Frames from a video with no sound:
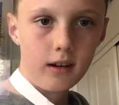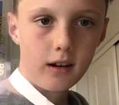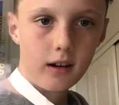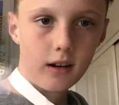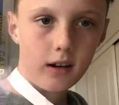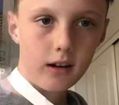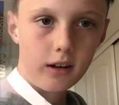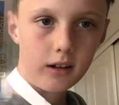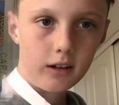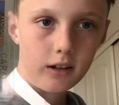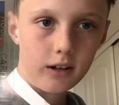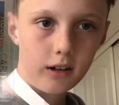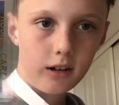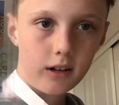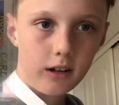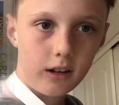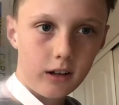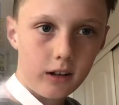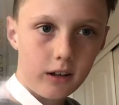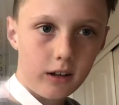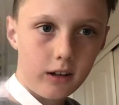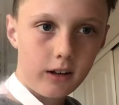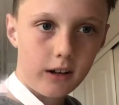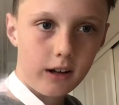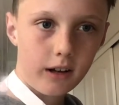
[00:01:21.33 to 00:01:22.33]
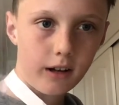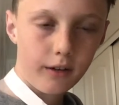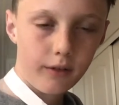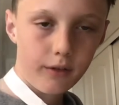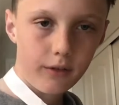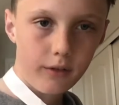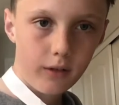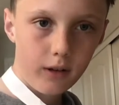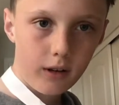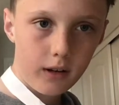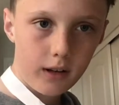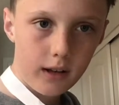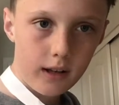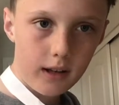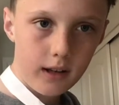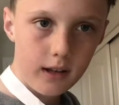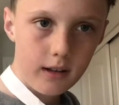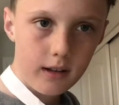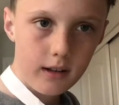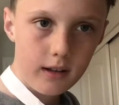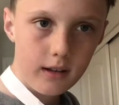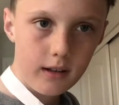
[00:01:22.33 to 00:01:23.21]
on-card autograph rookie.